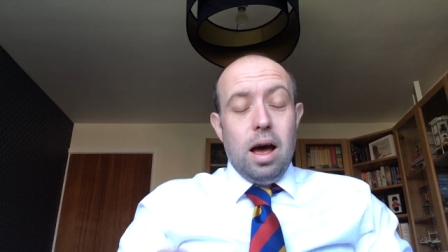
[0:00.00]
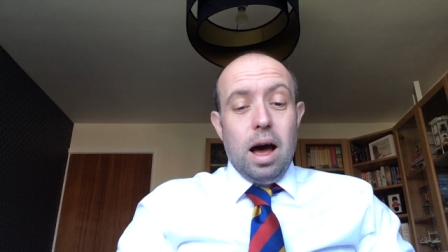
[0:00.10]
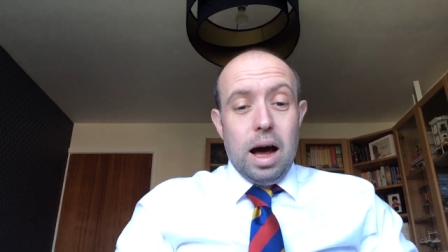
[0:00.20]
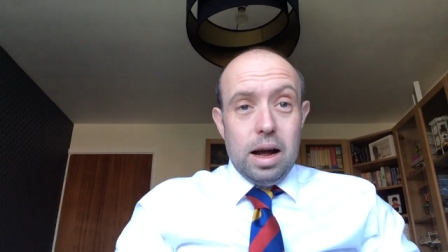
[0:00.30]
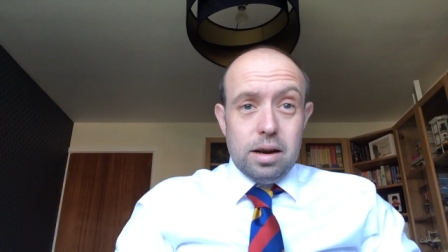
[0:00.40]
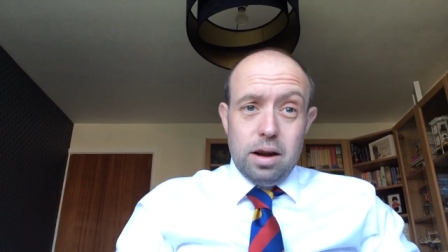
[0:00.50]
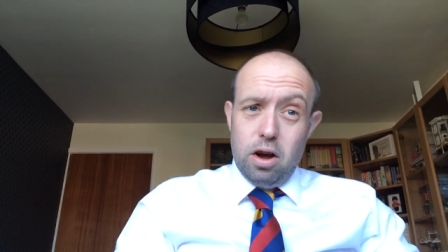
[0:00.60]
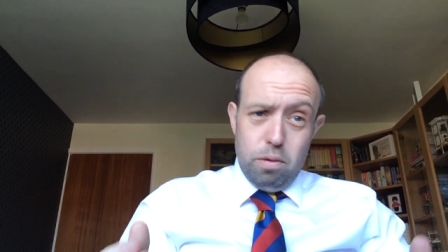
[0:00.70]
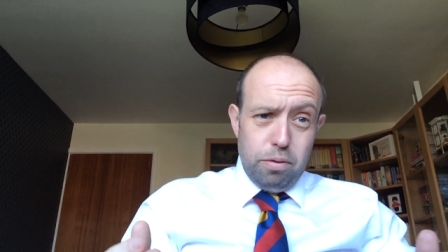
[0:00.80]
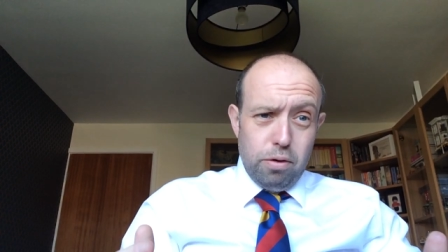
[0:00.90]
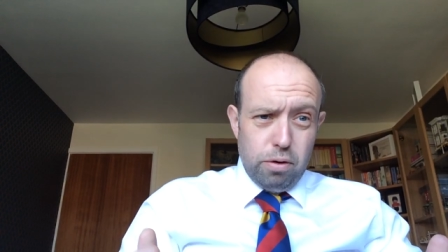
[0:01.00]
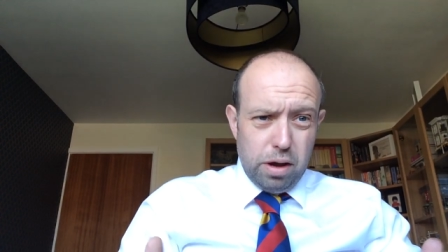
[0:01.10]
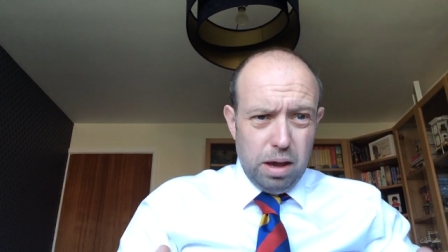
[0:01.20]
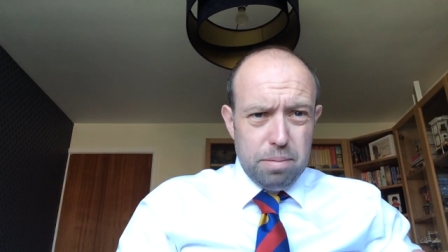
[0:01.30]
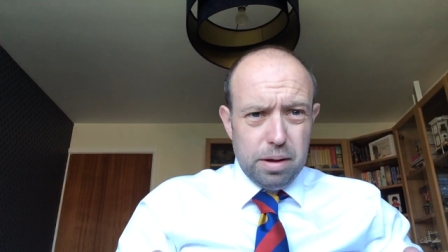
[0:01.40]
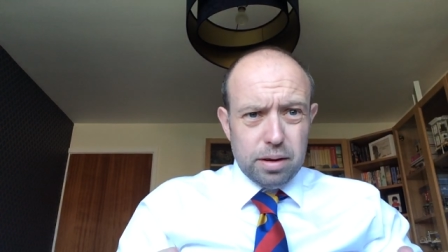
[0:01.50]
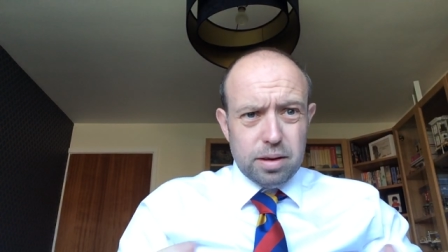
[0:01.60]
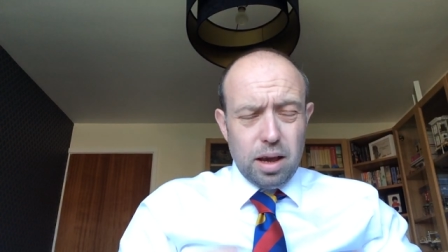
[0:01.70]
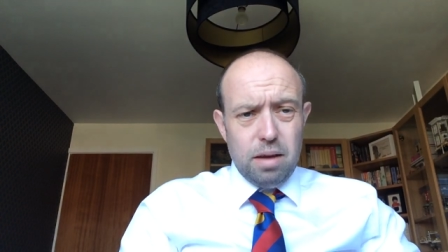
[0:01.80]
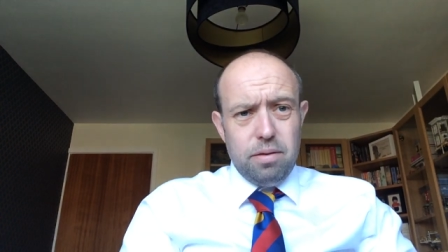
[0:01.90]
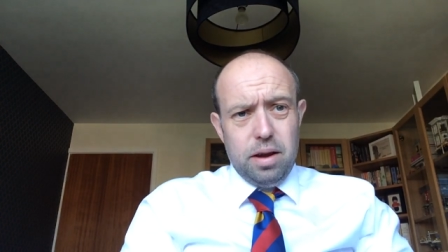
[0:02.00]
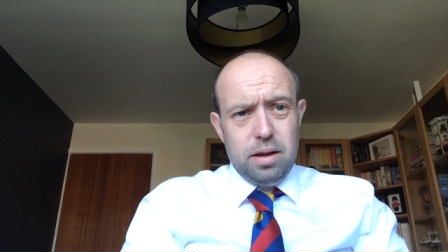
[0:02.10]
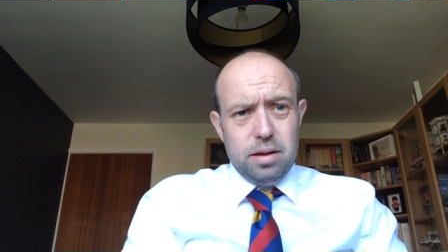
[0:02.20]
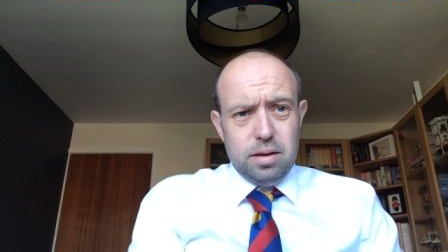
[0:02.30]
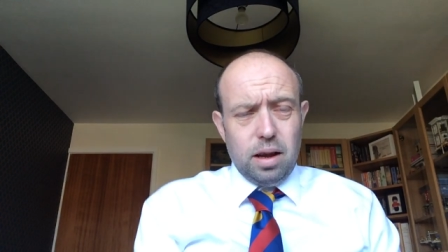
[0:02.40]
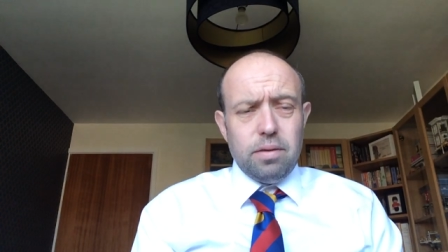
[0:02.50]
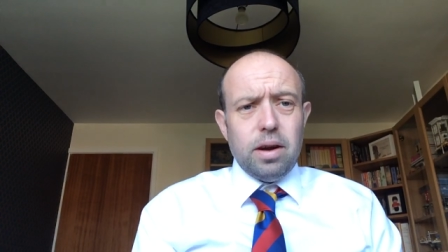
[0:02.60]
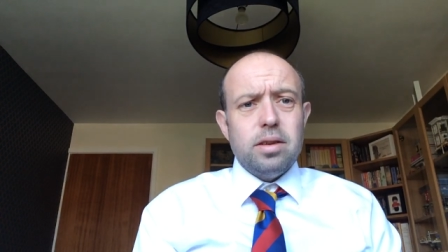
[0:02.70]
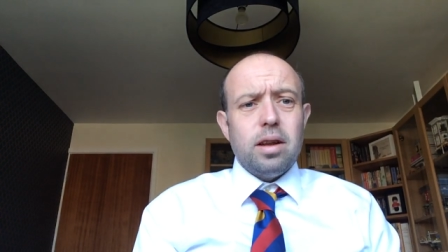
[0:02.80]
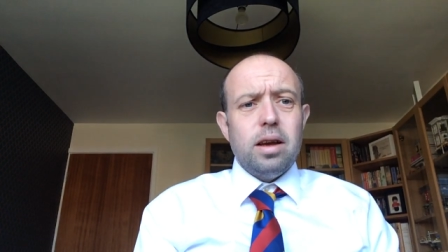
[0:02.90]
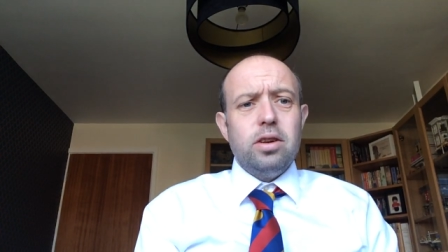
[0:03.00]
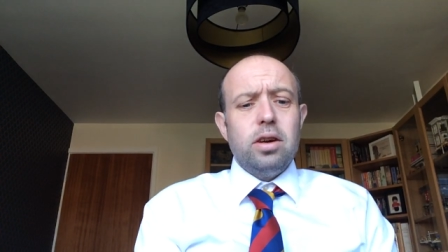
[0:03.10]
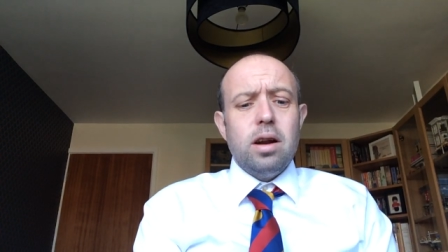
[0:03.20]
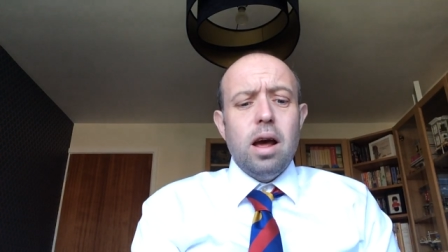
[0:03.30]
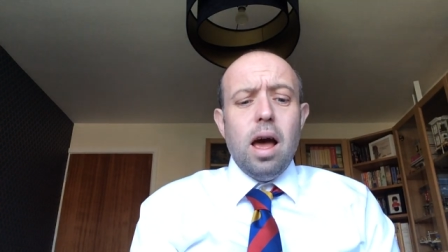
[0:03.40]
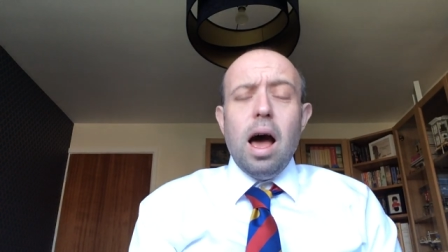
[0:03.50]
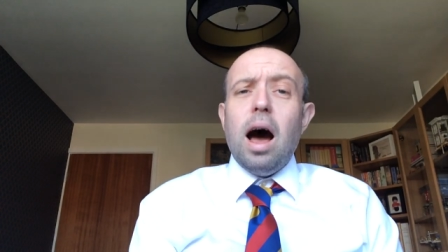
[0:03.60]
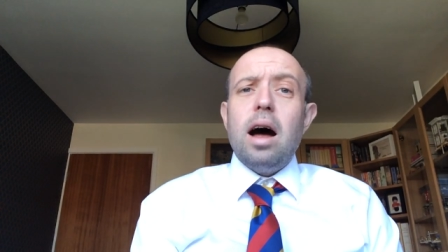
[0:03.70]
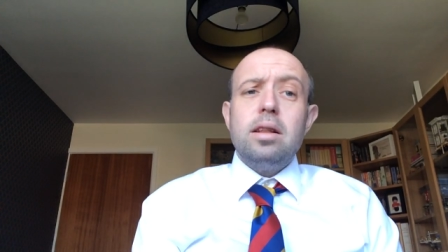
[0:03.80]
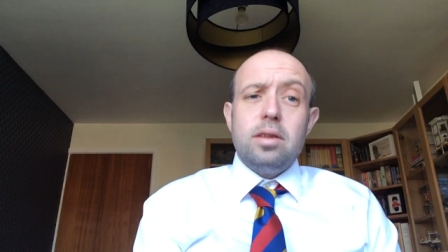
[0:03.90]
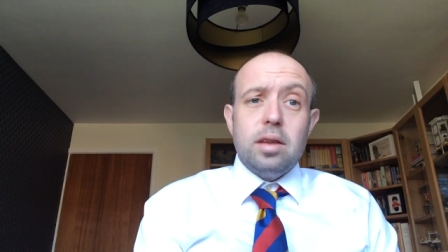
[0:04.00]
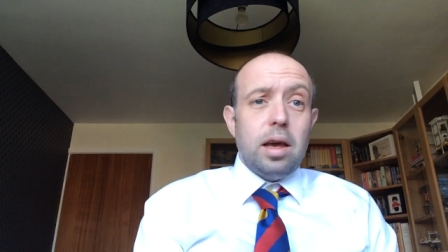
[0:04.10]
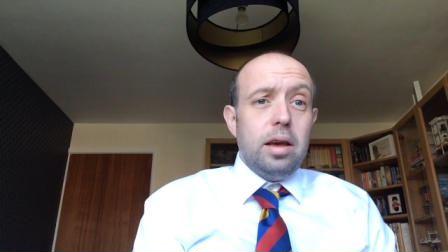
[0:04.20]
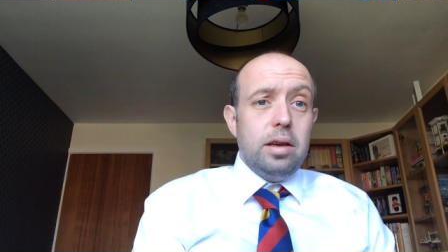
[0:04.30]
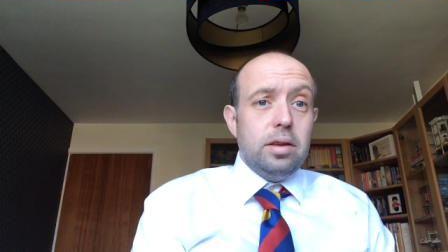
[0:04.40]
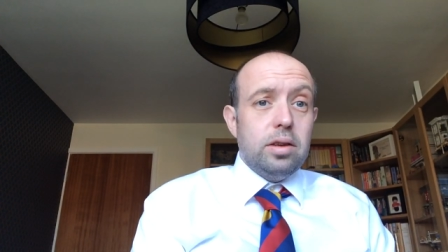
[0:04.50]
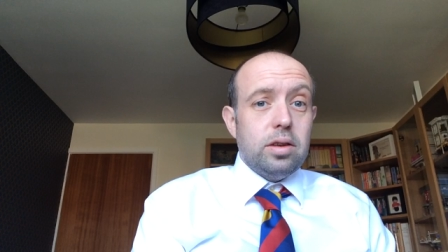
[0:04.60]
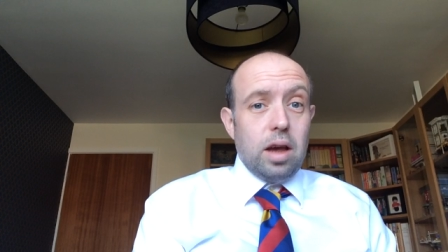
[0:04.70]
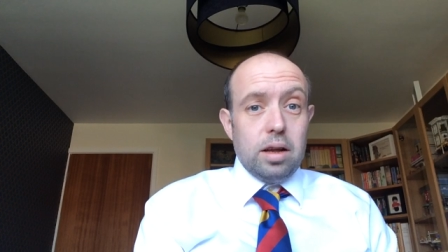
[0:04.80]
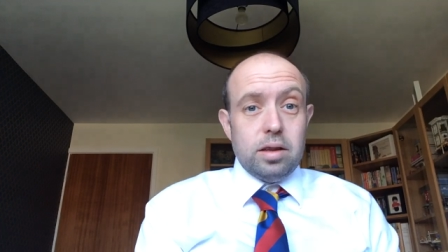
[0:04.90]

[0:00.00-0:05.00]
and I hope you're all keeping safe in self-isolation. And today's